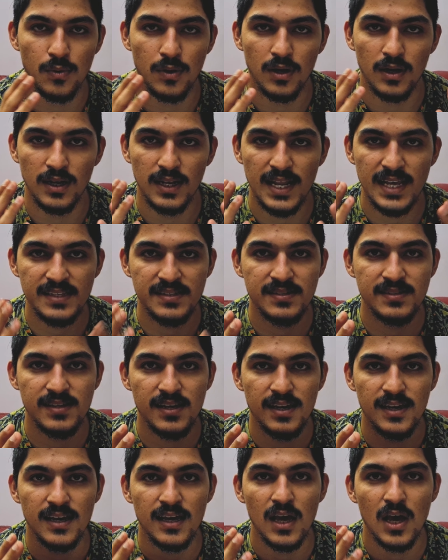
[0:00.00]
Let's
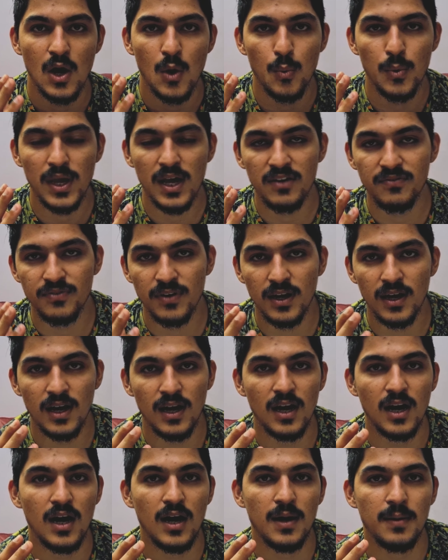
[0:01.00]
say we
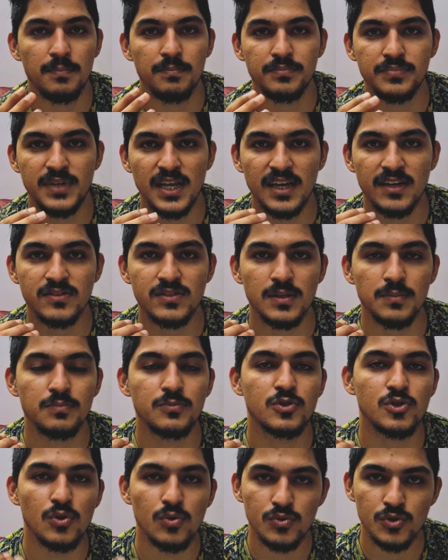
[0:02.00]
have taken some
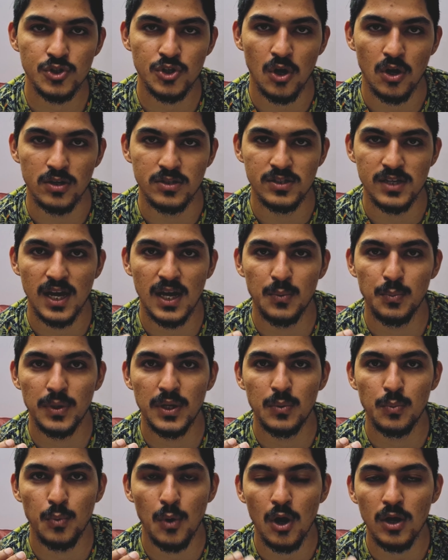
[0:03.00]
drone shots and we
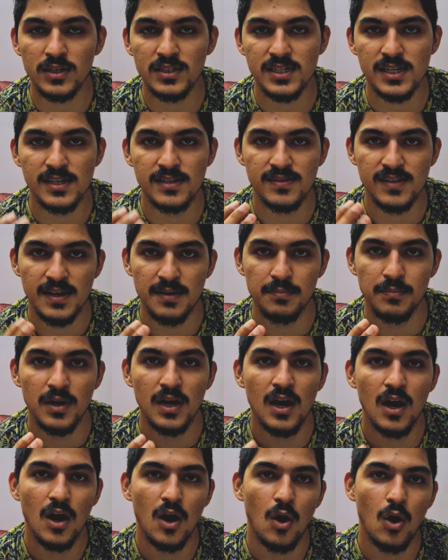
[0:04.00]
want them
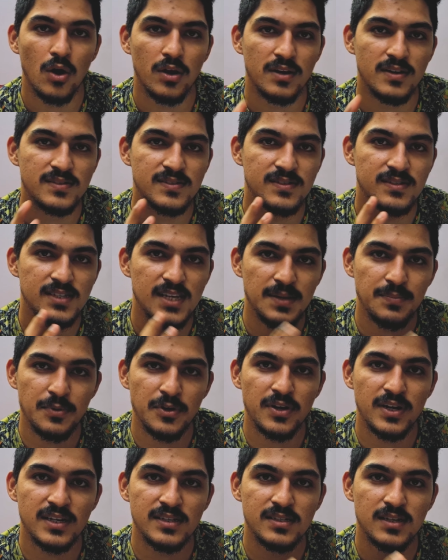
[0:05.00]
on a
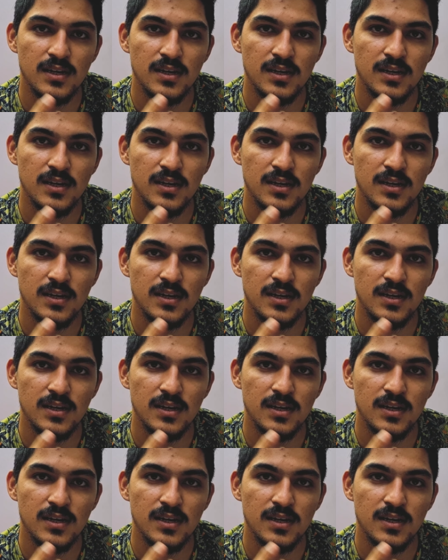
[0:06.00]
separate